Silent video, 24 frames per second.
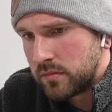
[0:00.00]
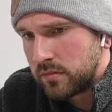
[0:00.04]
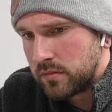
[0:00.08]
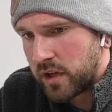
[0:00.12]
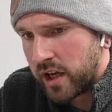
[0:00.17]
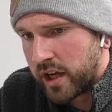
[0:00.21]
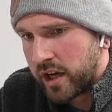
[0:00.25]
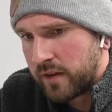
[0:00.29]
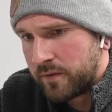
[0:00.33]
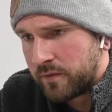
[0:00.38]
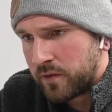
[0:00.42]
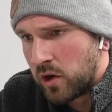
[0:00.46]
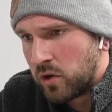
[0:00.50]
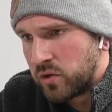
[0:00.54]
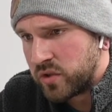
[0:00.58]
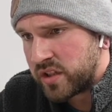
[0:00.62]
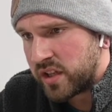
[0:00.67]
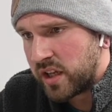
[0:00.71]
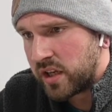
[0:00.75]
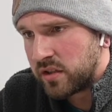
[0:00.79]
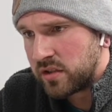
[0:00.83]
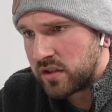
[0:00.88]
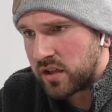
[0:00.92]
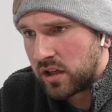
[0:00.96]
And if those
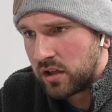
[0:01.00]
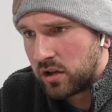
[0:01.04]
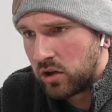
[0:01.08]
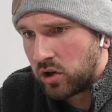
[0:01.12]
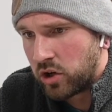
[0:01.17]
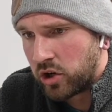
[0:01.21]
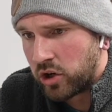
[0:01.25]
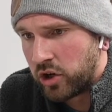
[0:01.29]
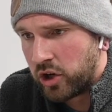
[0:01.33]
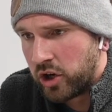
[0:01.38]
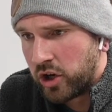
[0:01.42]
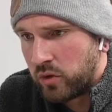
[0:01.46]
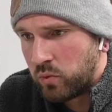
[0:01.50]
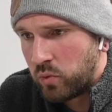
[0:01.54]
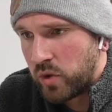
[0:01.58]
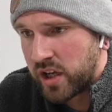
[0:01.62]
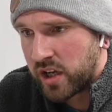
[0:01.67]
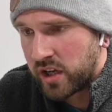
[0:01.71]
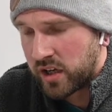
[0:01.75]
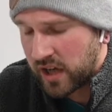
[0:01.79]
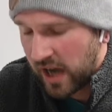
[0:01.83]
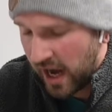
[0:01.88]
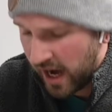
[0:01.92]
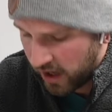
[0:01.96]
things can look good,
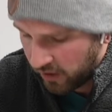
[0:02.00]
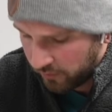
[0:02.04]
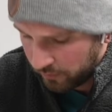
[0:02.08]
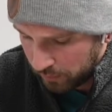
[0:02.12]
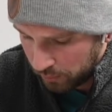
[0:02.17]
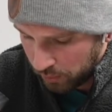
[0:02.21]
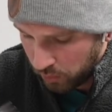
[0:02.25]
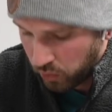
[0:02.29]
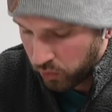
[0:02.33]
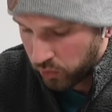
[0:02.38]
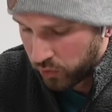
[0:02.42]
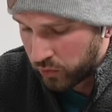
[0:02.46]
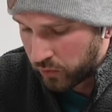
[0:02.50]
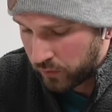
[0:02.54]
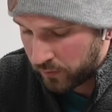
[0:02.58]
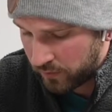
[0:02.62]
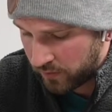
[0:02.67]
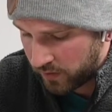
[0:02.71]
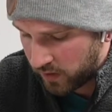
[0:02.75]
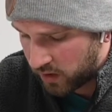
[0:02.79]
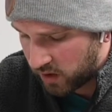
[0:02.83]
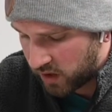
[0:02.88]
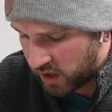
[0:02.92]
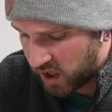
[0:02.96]
we could kind of
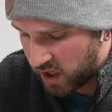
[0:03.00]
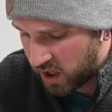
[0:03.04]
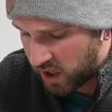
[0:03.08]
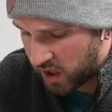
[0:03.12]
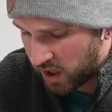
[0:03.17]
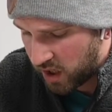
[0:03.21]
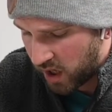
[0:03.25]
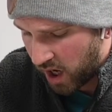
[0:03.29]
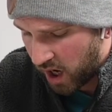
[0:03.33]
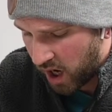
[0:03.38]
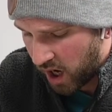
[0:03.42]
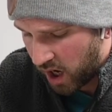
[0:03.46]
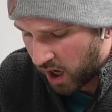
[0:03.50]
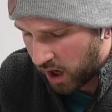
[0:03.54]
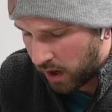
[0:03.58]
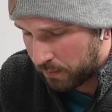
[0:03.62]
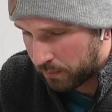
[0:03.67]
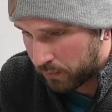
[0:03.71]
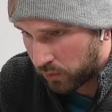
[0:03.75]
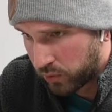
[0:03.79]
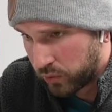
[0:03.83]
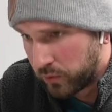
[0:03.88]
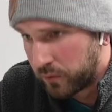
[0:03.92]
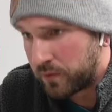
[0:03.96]
proof the
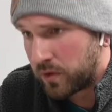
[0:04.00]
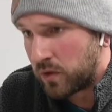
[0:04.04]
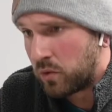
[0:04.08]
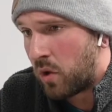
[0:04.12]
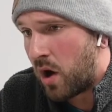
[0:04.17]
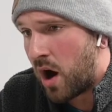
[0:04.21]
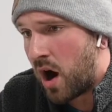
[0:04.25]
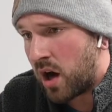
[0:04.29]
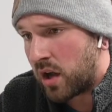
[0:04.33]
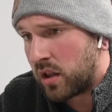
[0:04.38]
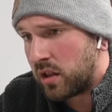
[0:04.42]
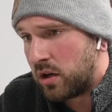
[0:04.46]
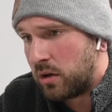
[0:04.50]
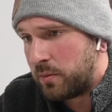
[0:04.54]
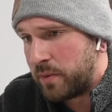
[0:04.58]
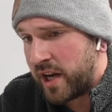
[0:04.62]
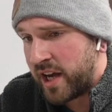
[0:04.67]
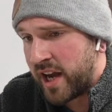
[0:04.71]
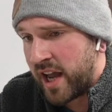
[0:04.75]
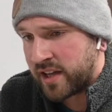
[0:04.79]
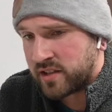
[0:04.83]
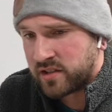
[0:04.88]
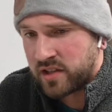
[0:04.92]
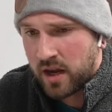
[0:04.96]
walk a little
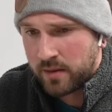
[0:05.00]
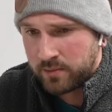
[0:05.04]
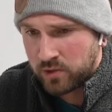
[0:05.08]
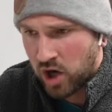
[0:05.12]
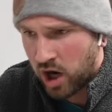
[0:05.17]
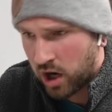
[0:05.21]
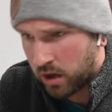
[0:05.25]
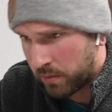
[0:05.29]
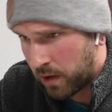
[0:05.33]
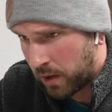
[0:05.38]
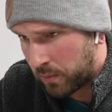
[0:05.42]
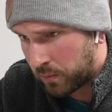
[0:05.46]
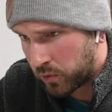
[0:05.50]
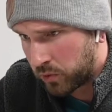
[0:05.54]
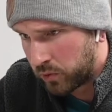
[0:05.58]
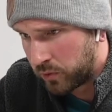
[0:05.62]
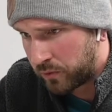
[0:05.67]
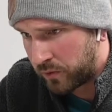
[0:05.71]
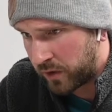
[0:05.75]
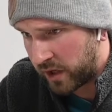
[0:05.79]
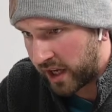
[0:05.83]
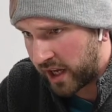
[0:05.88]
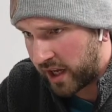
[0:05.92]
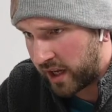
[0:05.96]
bit next time, talk about
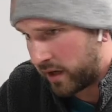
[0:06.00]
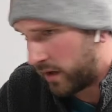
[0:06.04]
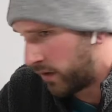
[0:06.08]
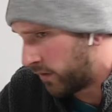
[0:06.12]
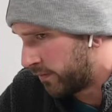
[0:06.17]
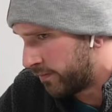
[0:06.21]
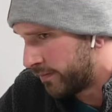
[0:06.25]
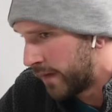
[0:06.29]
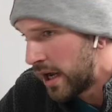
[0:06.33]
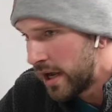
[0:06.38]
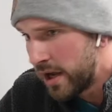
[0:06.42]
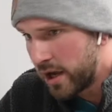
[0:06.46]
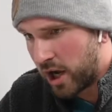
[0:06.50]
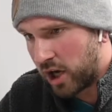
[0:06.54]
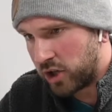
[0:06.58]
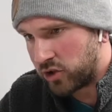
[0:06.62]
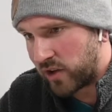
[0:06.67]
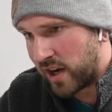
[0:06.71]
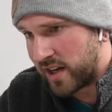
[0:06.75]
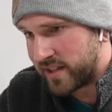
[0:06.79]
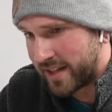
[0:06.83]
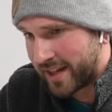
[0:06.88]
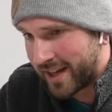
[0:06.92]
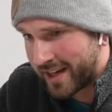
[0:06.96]
proofing it and
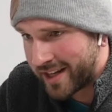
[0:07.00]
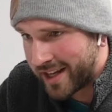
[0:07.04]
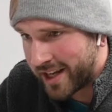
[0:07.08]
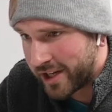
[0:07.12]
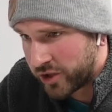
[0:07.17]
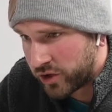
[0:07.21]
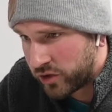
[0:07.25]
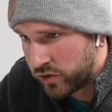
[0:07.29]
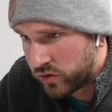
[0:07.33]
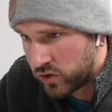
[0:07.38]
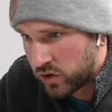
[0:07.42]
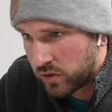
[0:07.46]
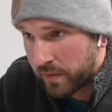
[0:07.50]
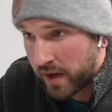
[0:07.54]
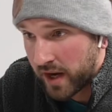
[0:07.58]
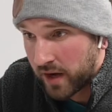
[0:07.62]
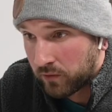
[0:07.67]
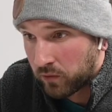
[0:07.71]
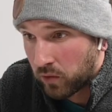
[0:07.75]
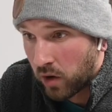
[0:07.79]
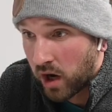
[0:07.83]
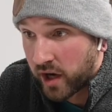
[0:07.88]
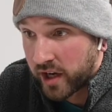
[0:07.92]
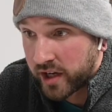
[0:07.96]
addressing any issues you may
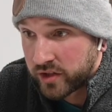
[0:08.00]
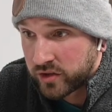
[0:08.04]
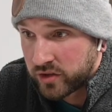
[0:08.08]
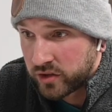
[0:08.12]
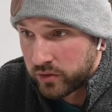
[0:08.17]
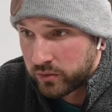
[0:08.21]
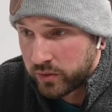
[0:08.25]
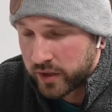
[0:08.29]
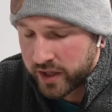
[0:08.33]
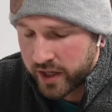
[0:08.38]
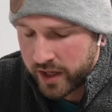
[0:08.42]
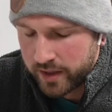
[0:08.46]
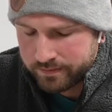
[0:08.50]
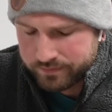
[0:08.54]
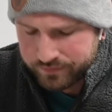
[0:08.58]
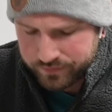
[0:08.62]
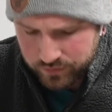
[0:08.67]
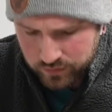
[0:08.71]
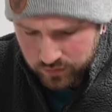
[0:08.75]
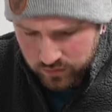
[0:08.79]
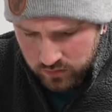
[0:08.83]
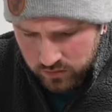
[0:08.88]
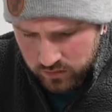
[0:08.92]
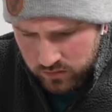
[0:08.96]
have run into with it.
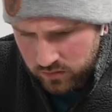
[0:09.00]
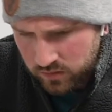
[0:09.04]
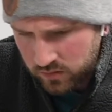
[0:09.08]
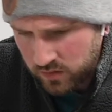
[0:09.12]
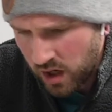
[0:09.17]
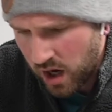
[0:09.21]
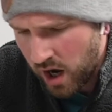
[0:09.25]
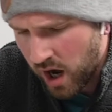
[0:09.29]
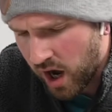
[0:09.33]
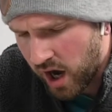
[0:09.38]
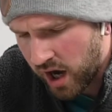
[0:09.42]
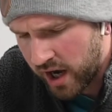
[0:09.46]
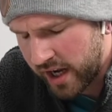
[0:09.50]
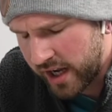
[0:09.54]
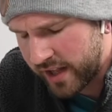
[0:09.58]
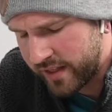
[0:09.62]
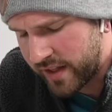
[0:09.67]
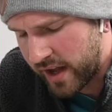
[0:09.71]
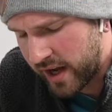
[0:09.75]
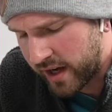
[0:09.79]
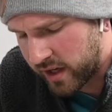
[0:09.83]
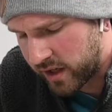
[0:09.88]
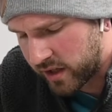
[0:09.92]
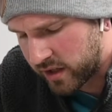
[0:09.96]

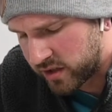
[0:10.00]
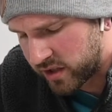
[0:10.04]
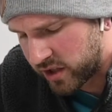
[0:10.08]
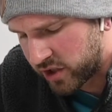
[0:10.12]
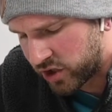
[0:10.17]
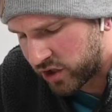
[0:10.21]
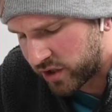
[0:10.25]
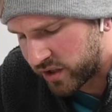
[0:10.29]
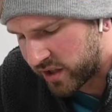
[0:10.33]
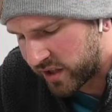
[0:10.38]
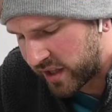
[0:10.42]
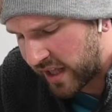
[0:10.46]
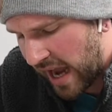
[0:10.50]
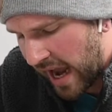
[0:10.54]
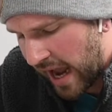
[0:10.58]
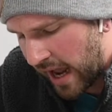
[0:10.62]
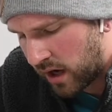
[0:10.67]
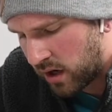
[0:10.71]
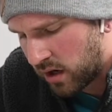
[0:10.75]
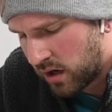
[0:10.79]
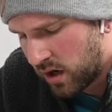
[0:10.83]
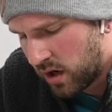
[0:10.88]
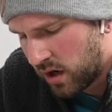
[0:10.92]
And then in addition to that,